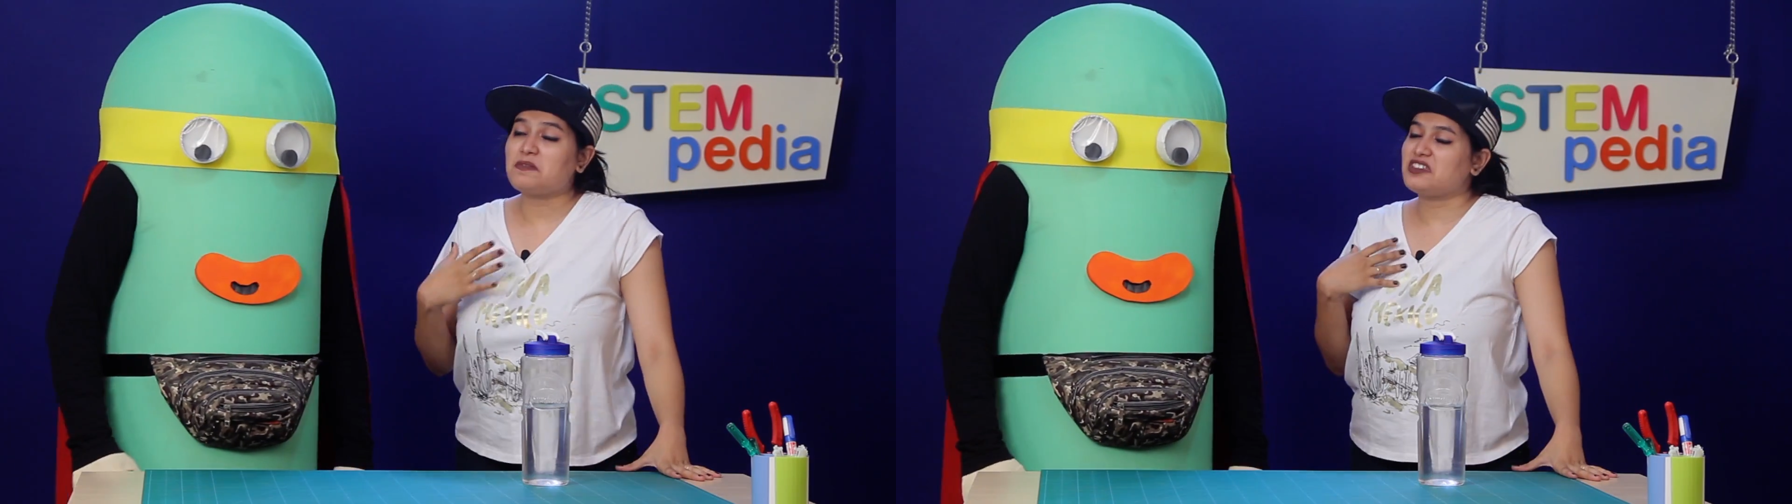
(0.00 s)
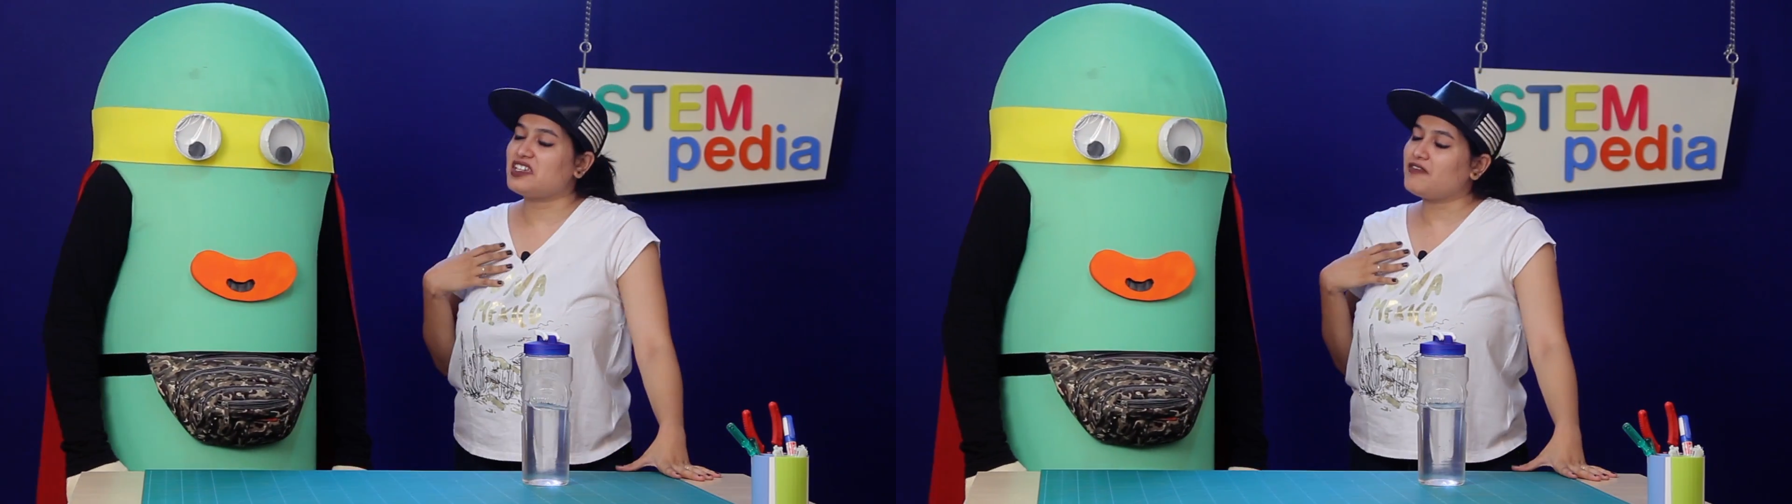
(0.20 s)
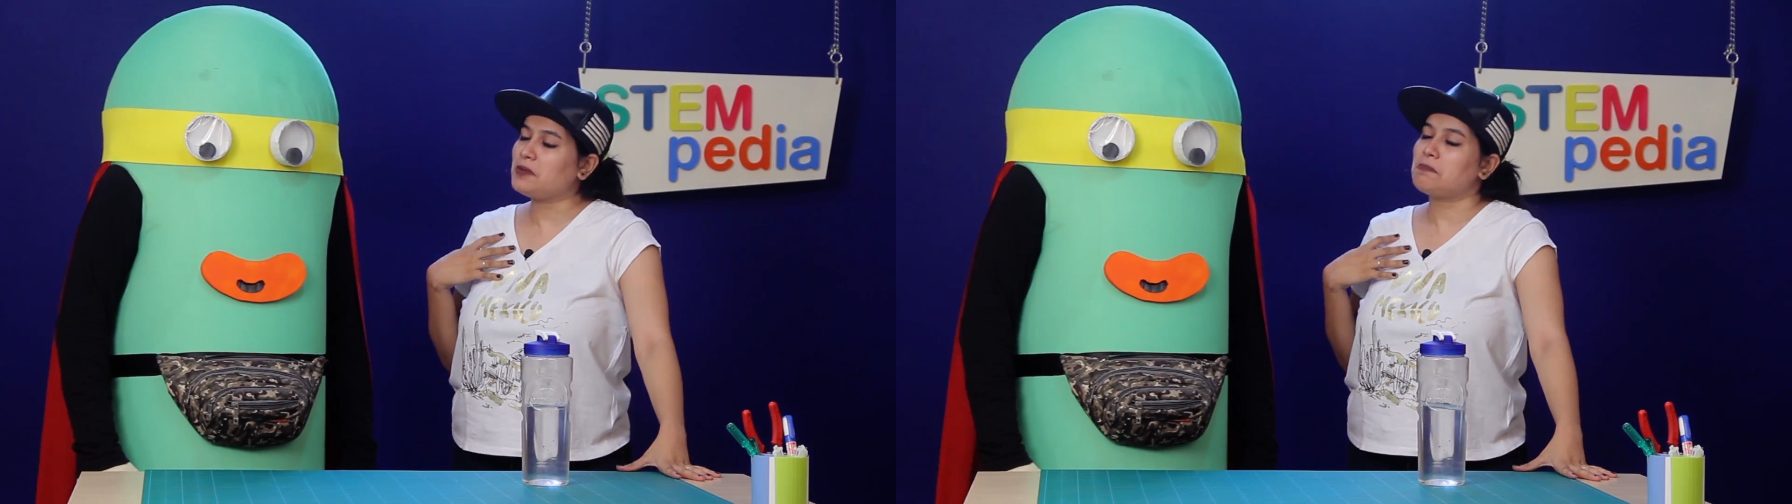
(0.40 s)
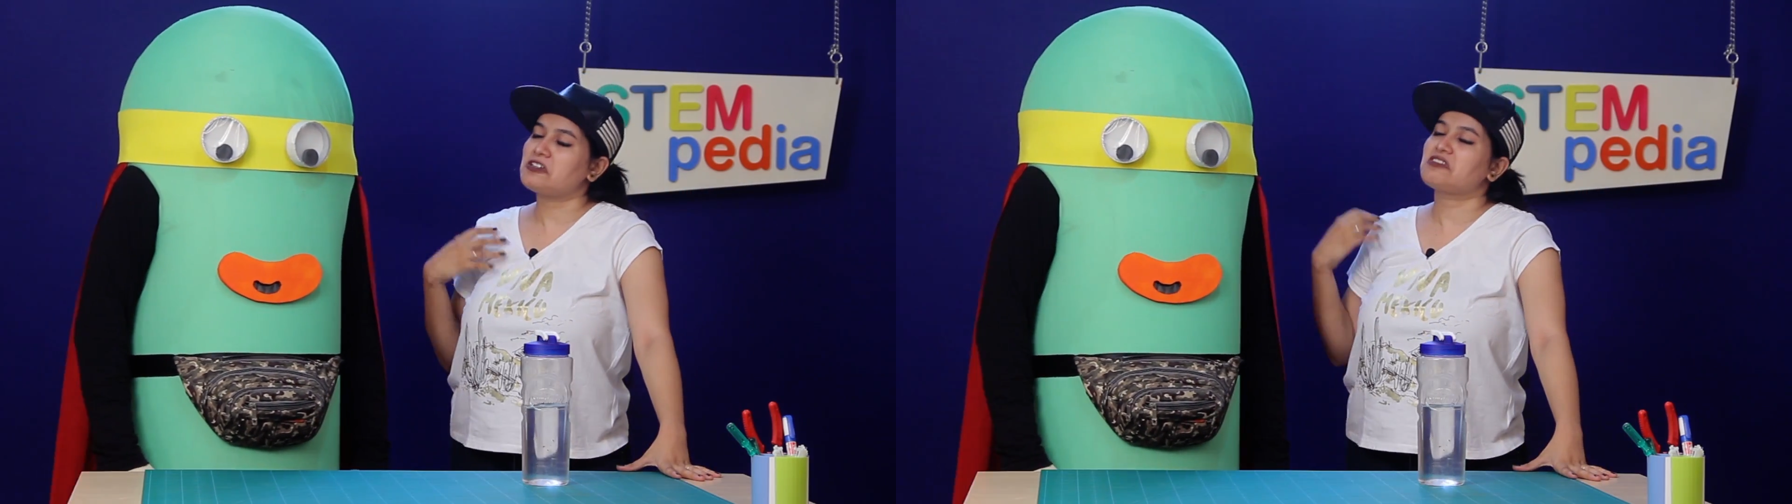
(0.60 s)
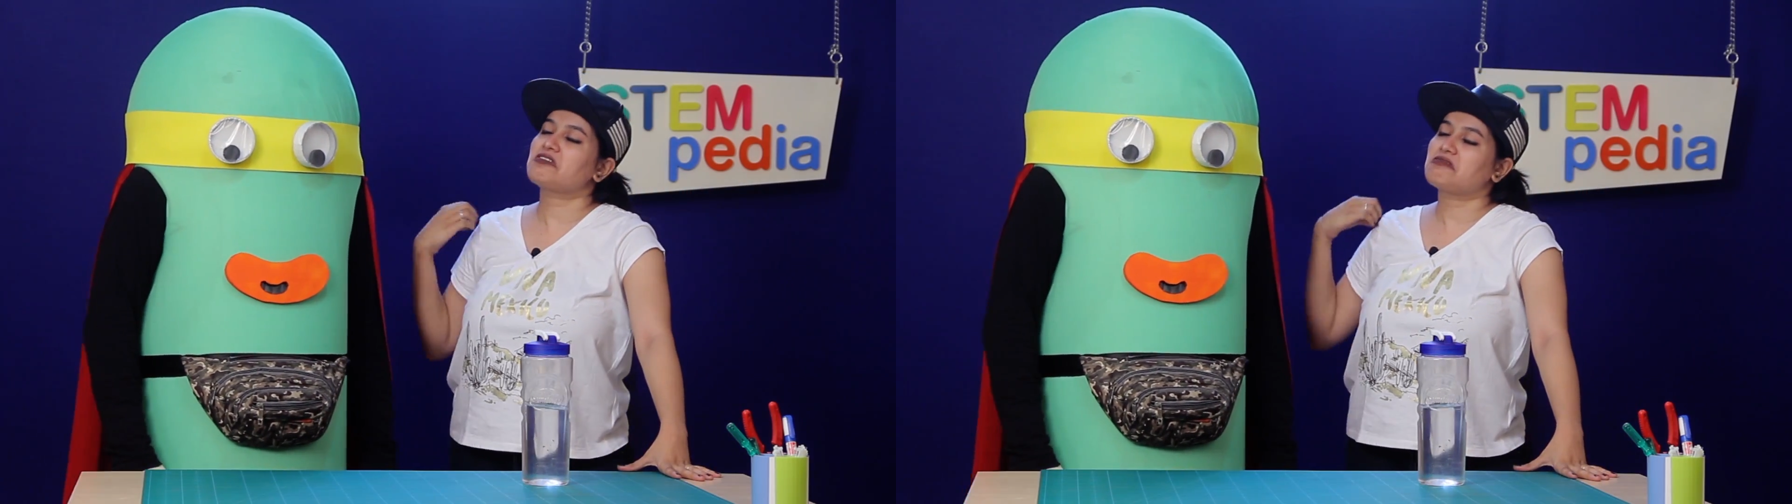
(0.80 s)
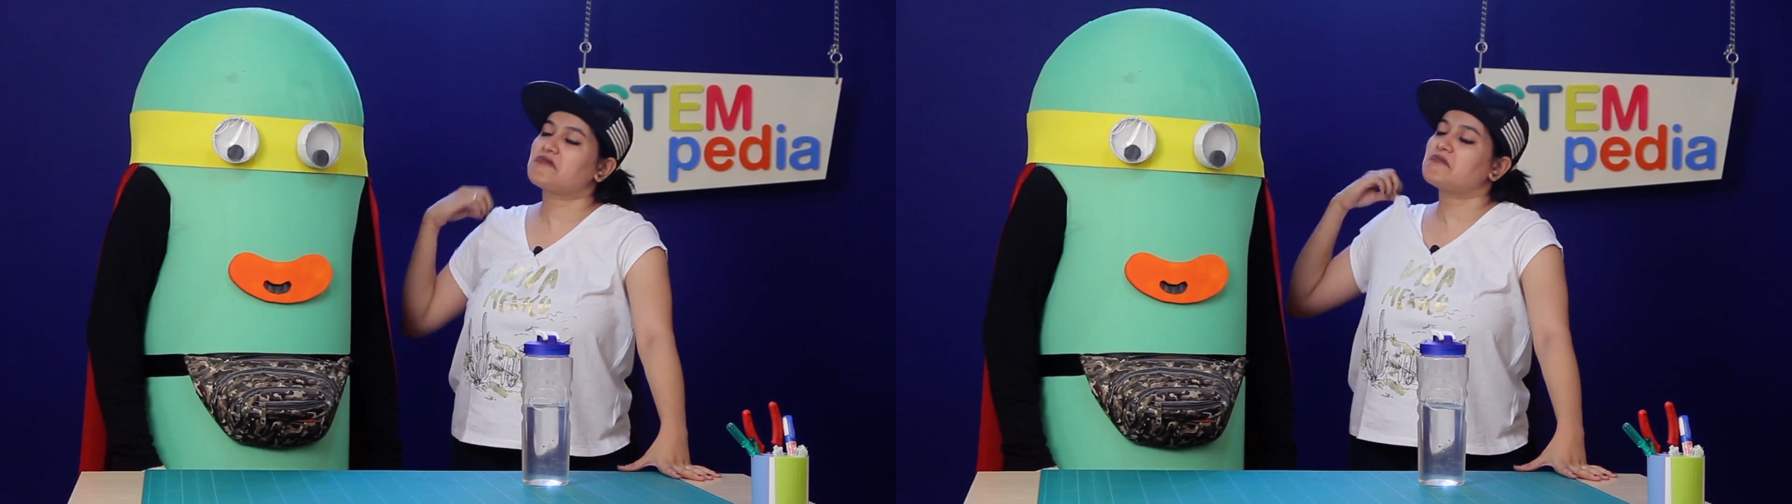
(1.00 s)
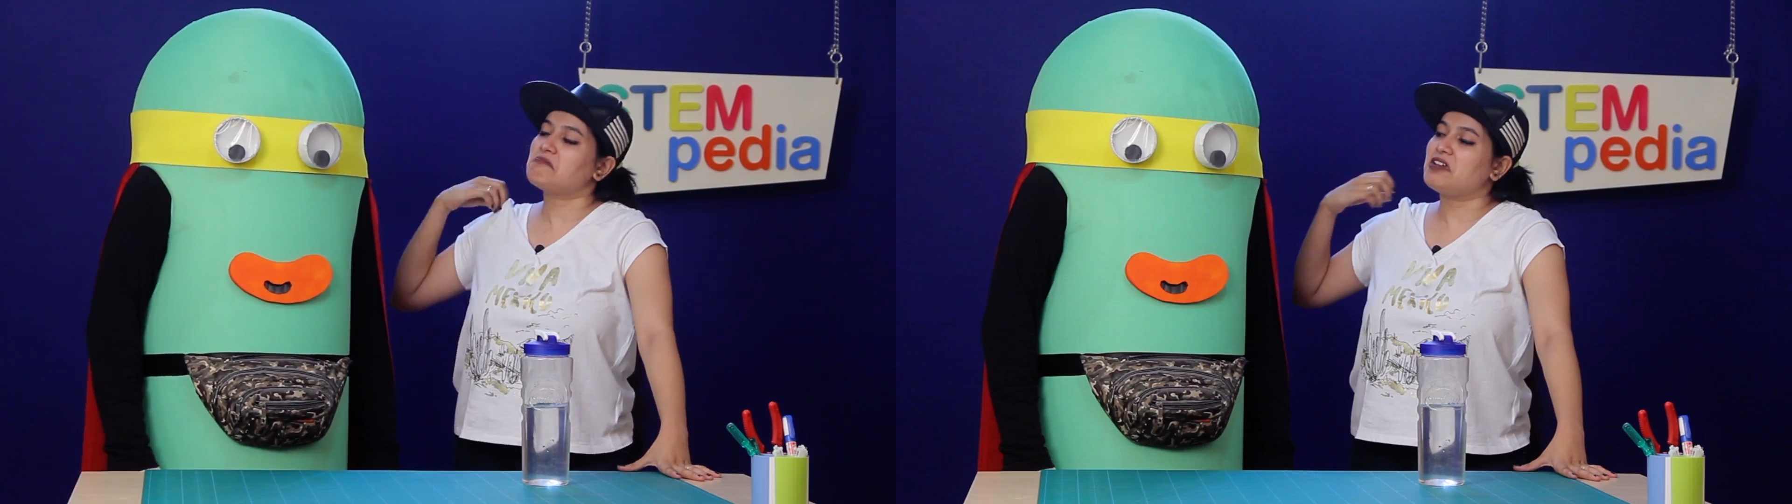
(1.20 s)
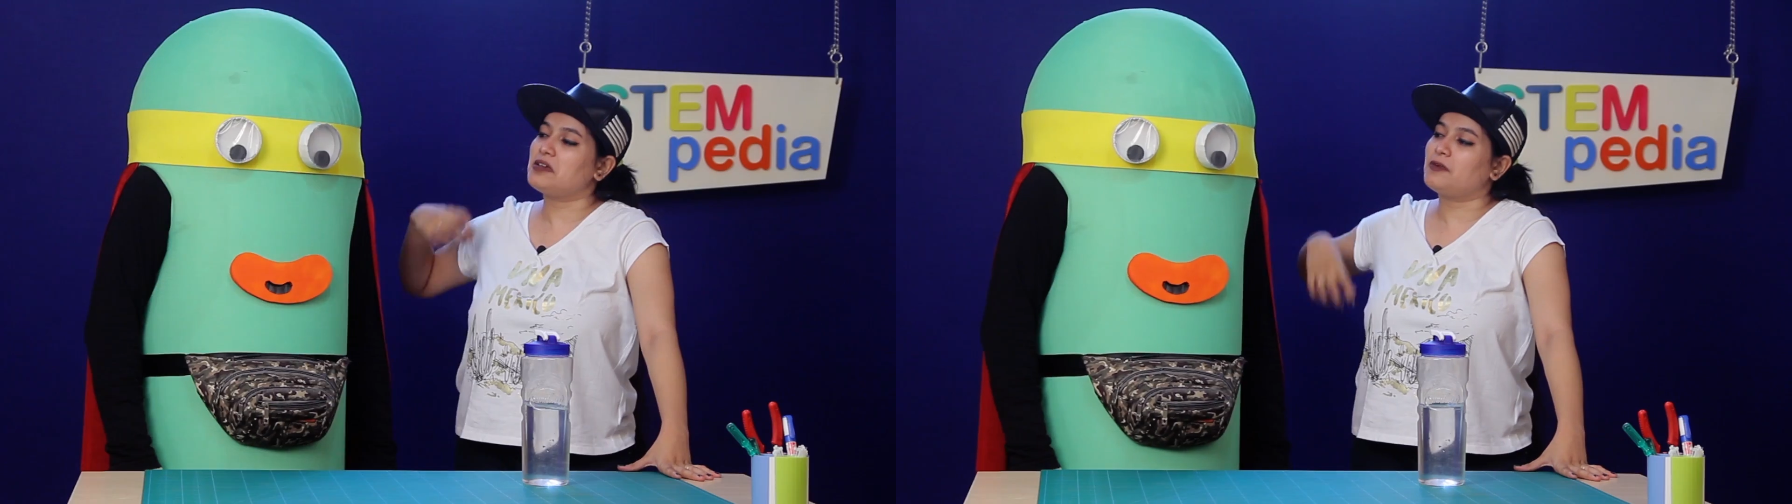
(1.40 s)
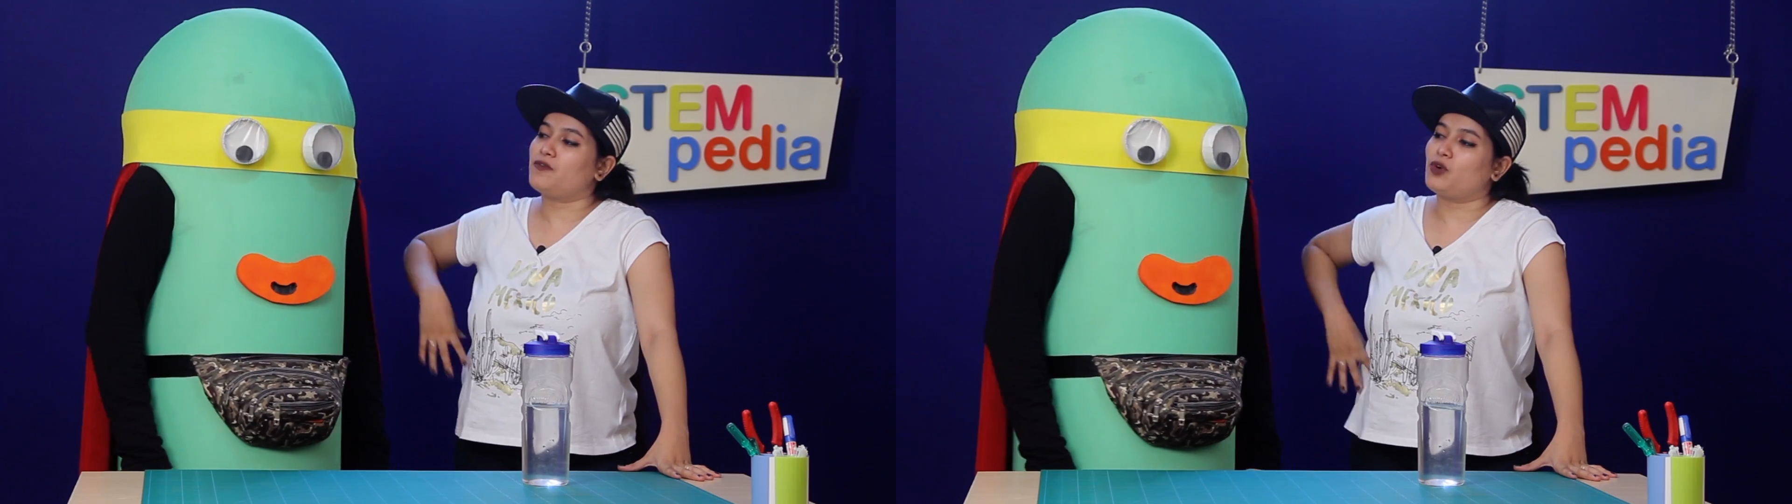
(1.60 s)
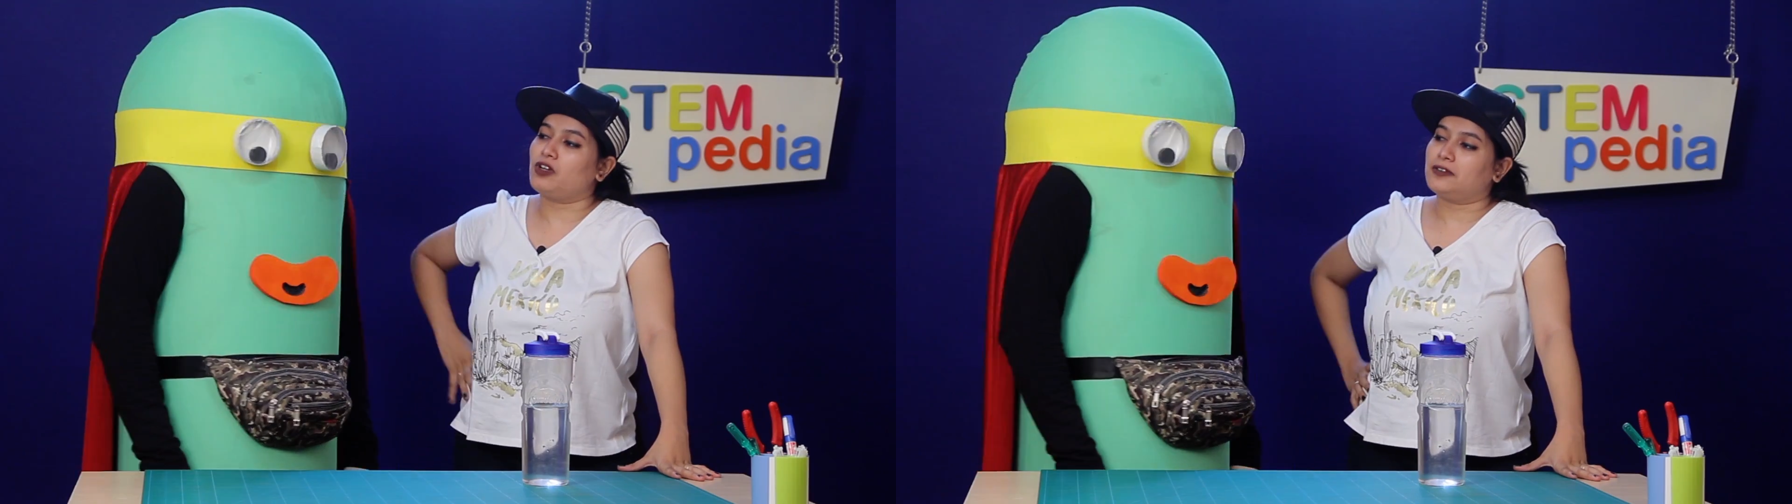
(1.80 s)
70% made up
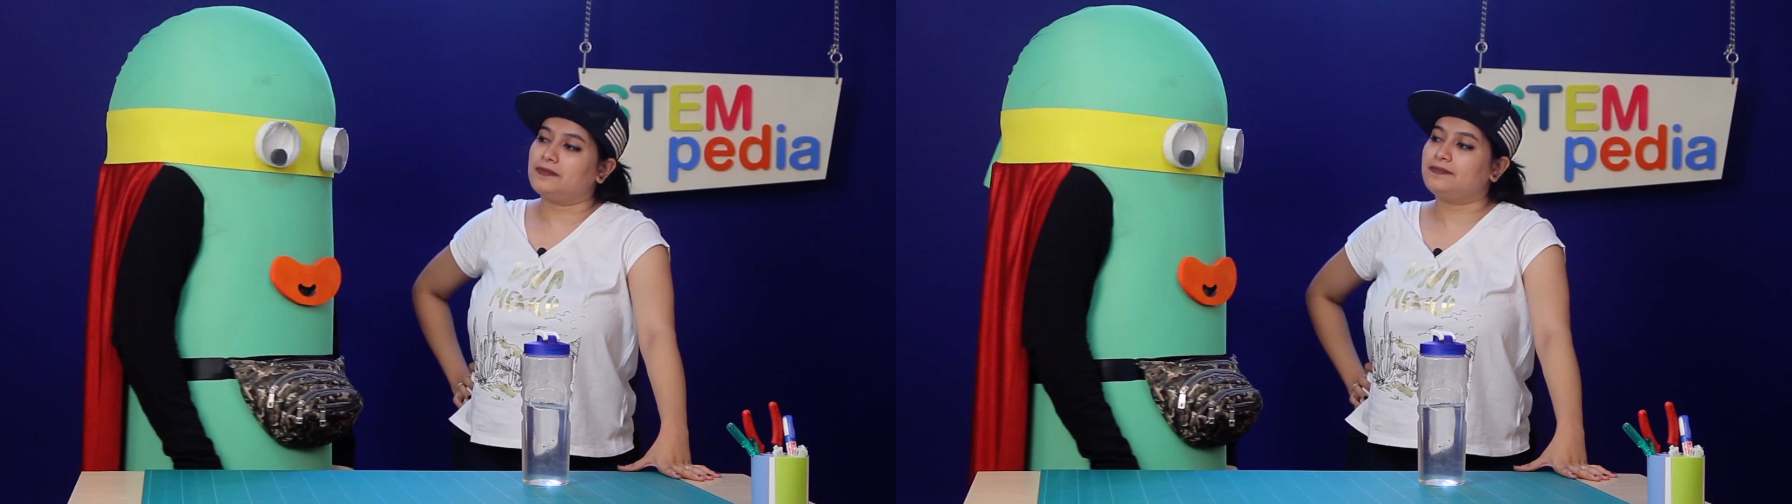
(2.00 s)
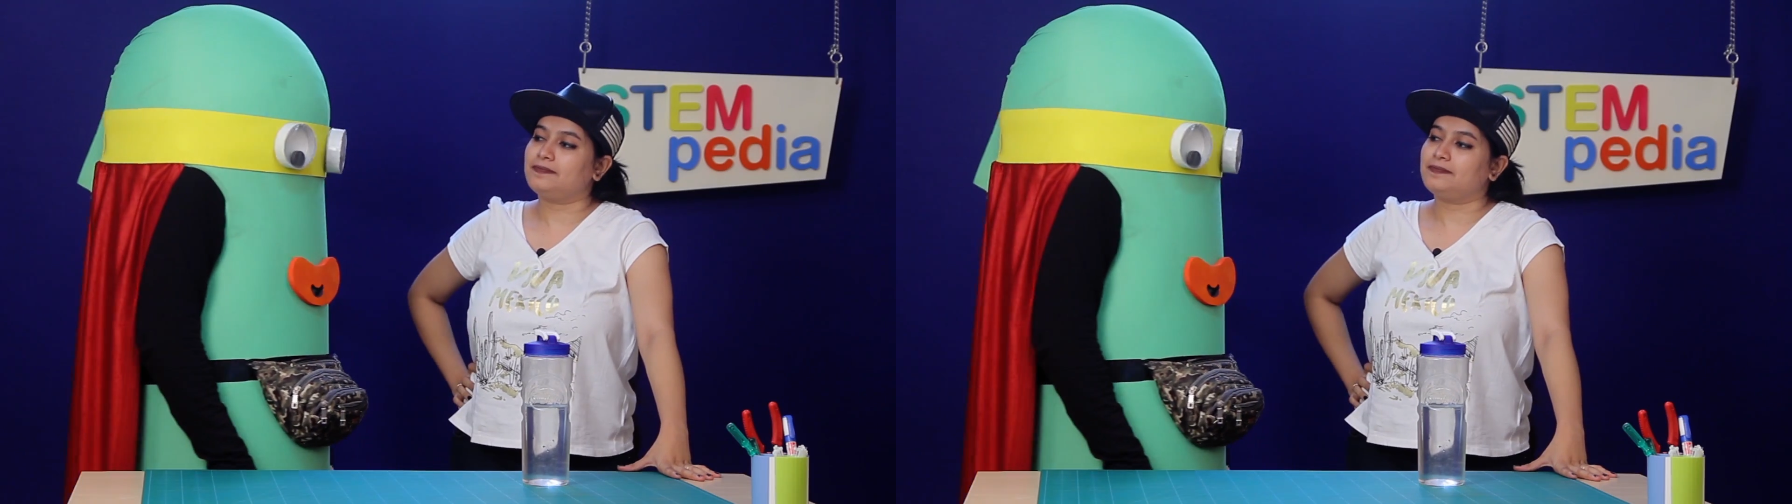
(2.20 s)
of water.